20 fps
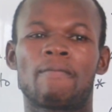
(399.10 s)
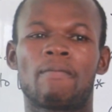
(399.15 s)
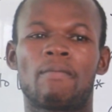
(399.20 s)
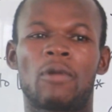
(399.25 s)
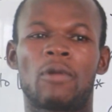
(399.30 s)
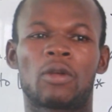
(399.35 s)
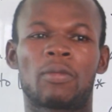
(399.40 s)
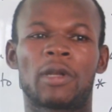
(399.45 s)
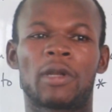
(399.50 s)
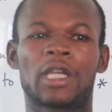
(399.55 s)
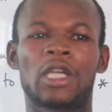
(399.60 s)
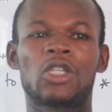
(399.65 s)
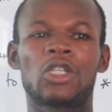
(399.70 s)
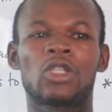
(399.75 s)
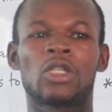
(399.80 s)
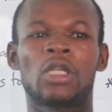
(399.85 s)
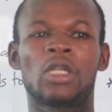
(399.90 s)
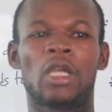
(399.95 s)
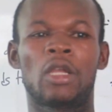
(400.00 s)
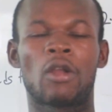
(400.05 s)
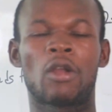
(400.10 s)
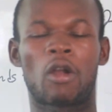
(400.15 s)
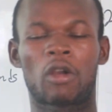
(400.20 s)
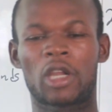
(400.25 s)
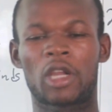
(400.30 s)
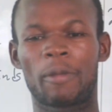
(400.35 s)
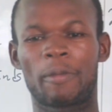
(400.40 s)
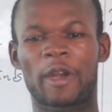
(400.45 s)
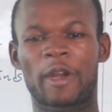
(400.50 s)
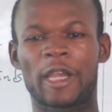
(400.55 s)
Multiplication in
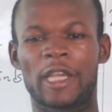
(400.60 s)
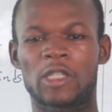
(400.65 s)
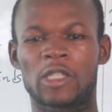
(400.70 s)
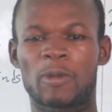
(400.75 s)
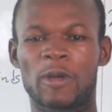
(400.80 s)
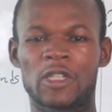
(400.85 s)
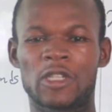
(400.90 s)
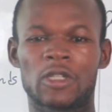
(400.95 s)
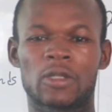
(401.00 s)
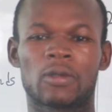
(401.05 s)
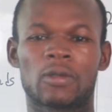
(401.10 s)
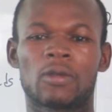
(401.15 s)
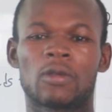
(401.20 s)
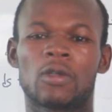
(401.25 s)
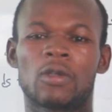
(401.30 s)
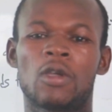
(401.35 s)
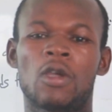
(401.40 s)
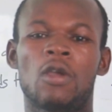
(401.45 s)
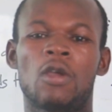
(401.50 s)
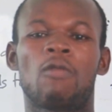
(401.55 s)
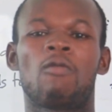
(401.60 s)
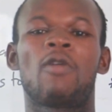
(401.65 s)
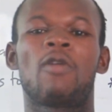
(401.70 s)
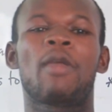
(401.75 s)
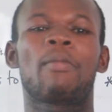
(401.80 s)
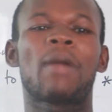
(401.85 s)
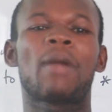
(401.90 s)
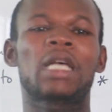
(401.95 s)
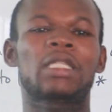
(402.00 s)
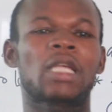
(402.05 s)
algebraic expression. We
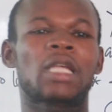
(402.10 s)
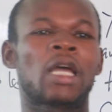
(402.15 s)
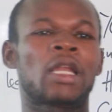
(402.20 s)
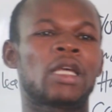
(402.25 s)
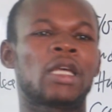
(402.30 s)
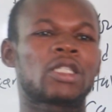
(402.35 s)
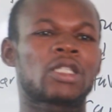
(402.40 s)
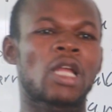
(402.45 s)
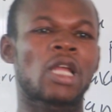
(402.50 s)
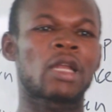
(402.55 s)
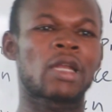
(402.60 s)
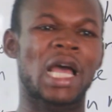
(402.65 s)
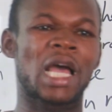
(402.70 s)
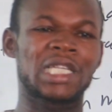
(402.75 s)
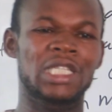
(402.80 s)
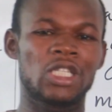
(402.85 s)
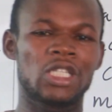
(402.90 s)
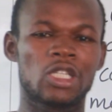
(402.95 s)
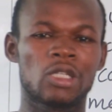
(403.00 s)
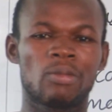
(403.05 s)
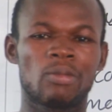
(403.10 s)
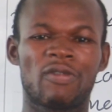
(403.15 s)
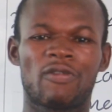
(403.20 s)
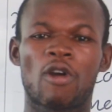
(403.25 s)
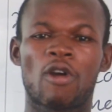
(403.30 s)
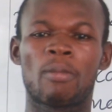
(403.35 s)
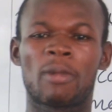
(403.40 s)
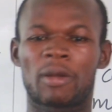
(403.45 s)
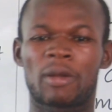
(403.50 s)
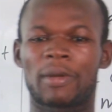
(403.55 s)
must understand addition
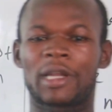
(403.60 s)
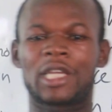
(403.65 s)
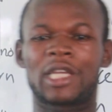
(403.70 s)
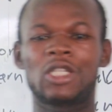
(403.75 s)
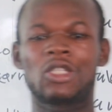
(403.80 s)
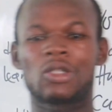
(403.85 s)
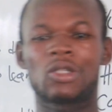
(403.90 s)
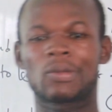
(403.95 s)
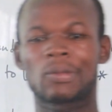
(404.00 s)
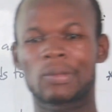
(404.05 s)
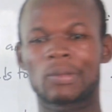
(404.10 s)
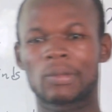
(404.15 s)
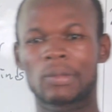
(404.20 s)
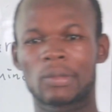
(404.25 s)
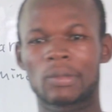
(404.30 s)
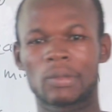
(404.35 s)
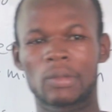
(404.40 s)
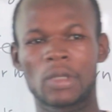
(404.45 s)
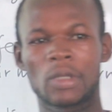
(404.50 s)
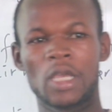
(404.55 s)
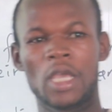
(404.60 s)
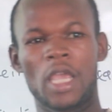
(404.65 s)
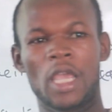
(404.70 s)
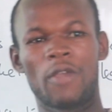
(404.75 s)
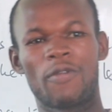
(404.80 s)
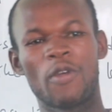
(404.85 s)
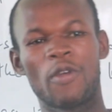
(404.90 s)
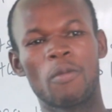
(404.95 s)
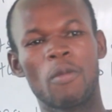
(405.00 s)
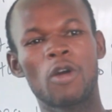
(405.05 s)
before multiplication. If
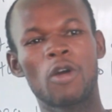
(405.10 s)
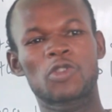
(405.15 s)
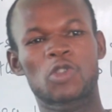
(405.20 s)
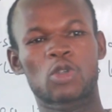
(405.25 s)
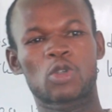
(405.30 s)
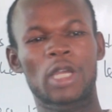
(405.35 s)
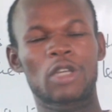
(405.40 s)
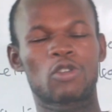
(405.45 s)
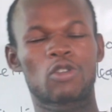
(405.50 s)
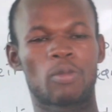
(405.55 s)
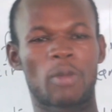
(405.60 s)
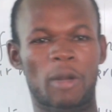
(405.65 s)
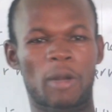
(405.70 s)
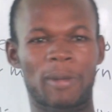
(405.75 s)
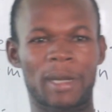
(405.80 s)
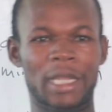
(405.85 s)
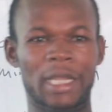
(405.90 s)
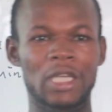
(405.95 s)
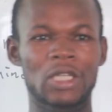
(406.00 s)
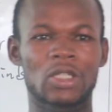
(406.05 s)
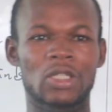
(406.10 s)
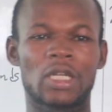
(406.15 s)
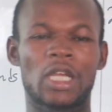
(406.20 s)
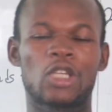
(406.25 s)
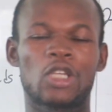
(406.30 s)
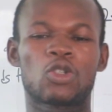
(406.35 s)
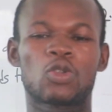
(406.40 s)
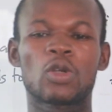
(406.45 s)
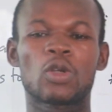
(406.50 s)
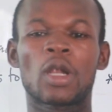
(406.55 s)
we move straight to multiplication, a
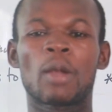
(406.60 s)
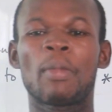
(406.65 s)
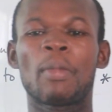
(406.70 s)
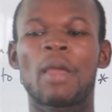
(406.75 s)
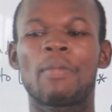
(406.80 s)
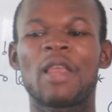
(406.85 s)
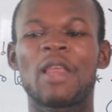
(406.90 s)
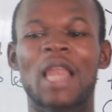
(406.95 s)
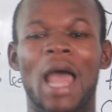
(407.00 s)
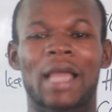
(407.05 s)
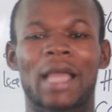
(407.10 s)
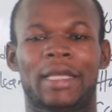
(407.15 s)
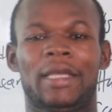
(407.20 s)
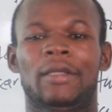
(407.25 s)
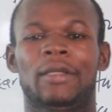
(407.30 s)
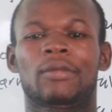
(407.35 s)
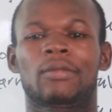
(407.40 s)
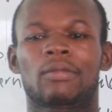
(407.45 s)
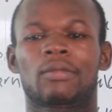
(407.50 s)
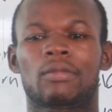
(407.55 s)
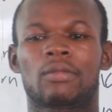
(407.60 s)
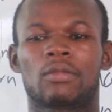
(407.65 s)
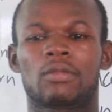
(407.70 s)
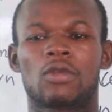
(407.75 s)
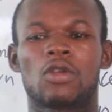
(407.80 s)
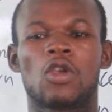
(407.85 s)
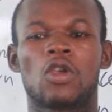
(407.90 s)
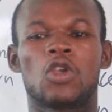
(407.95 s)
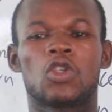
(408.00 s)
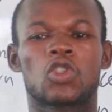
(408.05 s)
student may be lacking.
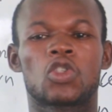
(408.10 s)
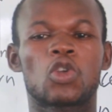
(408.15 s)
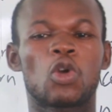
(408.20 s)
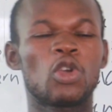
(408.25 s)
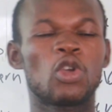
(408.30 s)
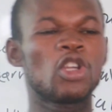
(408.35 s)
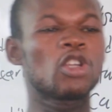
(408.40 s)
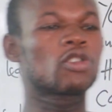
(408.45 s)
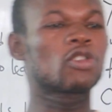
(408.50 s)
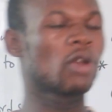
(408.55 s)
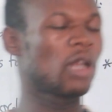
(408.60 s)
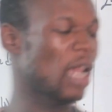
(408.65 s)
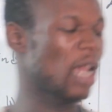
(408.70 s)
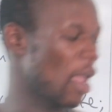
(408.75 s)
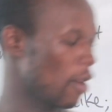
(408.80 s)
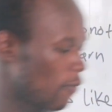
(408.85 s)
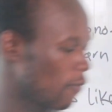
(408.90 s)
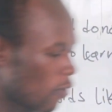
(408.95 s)
So you need to learn